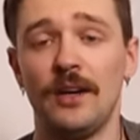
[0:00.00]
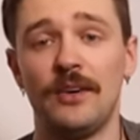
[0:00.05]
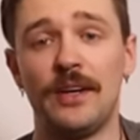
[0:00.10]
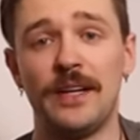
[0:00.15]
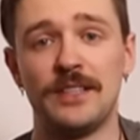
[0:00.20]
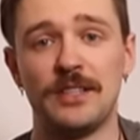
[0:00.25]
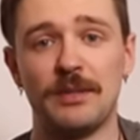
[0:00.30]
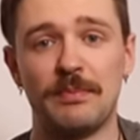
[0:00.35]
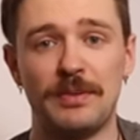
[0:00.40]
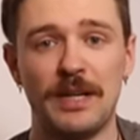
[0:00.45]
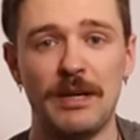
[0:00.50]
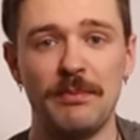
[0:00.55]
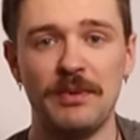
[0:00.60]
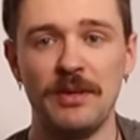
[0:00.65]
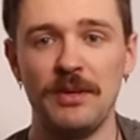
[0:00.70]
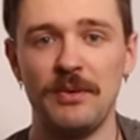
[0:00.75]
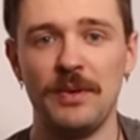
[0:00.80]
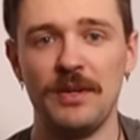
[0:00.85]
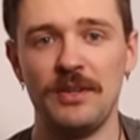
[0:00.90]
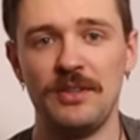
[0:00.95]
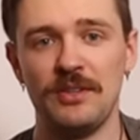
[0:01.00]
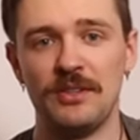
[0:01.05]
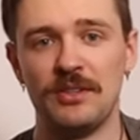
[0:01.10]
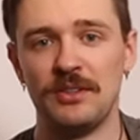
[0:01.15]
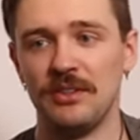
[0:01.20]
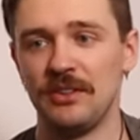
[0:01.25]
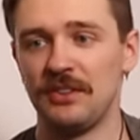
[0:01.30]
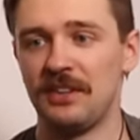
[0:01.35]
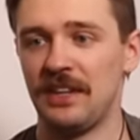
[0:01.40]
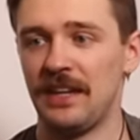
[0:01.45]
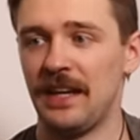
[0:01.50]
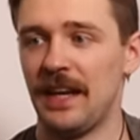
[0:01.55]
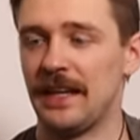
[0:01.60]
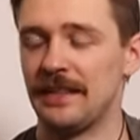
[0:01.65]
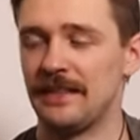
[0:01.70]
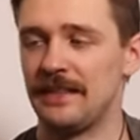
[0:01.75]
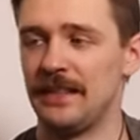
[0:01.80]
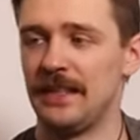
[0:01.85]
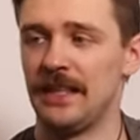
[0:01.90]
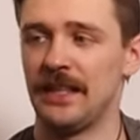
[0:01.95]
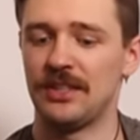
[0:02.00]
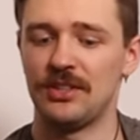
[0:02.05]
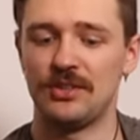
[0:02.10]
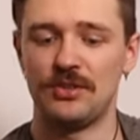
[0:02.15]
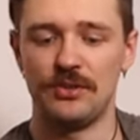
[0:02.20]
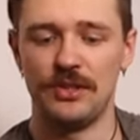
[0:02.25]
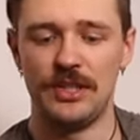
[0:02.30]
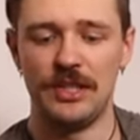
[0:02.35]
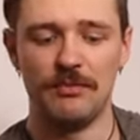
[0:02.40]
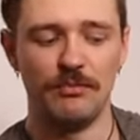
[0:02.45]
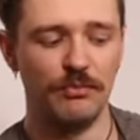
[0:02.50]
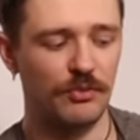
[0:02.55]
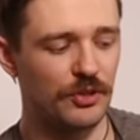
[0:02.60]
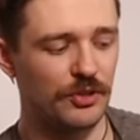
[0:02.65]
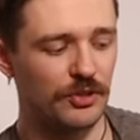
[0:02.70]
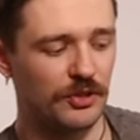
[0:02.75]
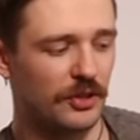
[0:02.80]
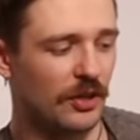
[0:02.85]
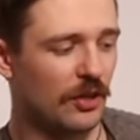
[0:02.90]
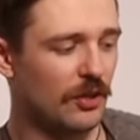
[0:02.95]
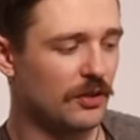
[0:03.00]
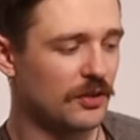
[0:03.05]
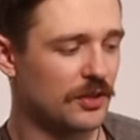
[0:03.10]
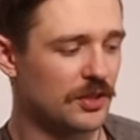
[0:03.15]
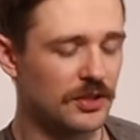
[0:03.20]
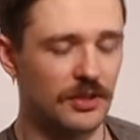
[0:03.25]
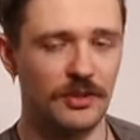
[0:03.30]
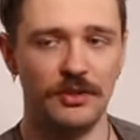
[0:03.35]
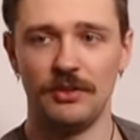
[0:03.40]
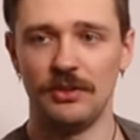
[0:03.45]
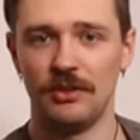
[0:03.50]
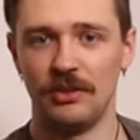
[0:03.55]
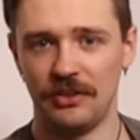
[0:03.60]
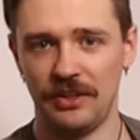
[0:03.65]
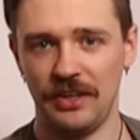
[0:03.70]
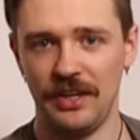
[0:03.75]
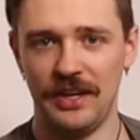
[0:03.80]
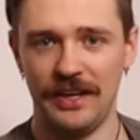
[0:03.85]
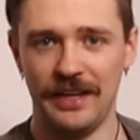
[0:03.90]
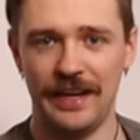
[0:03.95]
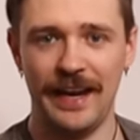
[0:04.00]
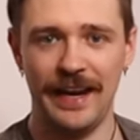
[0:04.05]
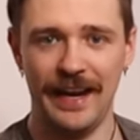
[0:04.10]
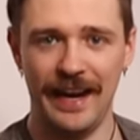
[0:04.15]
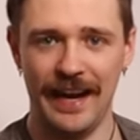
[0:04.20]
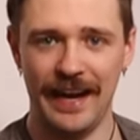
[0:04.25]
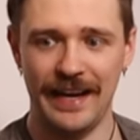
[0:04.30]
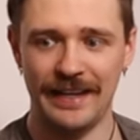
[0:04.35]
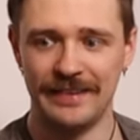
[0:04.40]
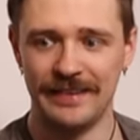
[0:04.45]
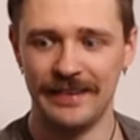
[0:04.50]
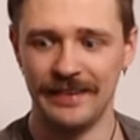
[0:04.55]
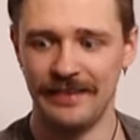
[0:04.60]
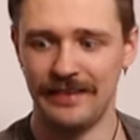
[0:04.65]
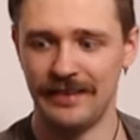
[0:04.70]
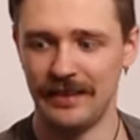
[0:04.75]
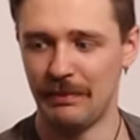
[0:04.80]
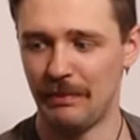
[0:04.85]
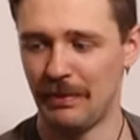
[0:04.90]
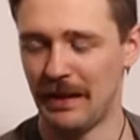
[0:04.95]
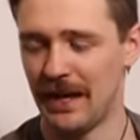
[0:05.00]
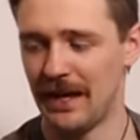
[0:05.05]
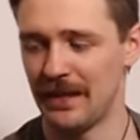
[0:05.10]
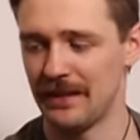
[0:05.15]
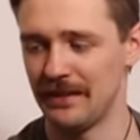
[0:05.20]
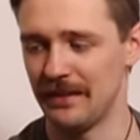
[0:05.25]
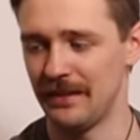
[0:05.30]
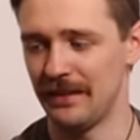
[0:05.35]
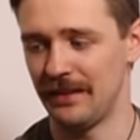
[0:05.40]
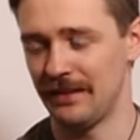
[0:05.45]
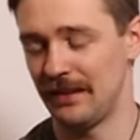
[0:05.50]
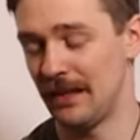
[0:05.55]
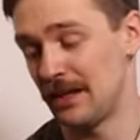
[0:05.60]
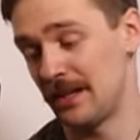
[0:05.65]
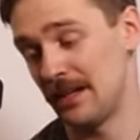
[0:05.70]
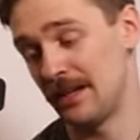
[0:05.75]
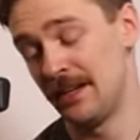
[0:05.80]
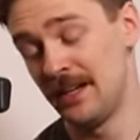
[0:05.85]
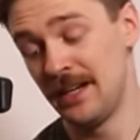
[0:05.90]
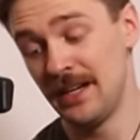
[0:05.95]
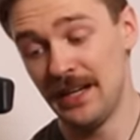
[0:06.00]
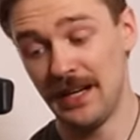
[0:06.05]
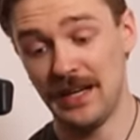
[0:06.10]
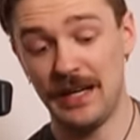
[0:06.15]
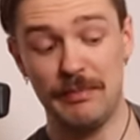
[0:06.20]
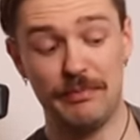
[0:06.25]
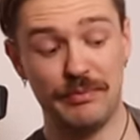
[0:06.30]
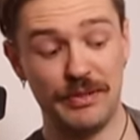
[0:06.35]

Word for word: All right, so probably when you're looking at the Extreme, you're also looking at the Patton. They're in a